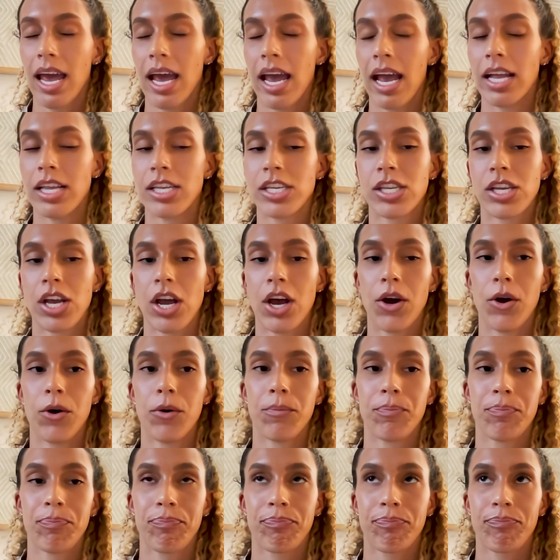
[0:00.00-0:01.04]
And
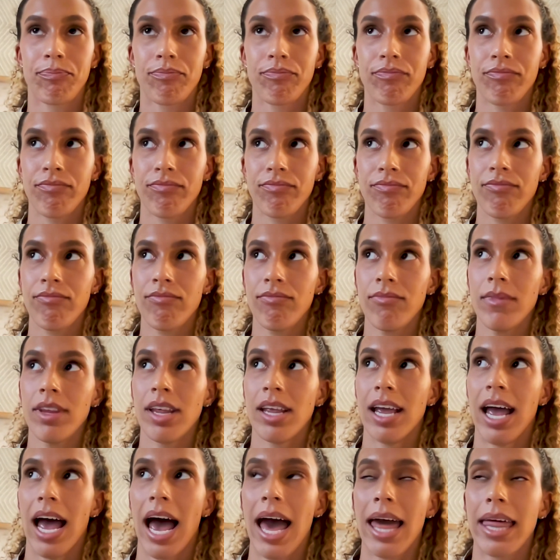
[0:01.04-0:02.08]
so
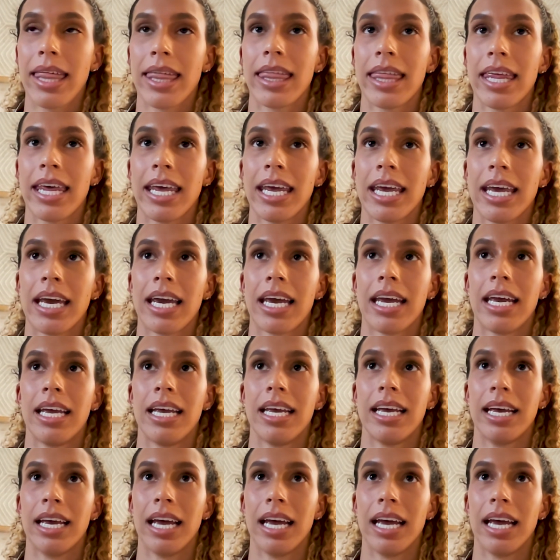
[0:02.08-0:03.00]
I think,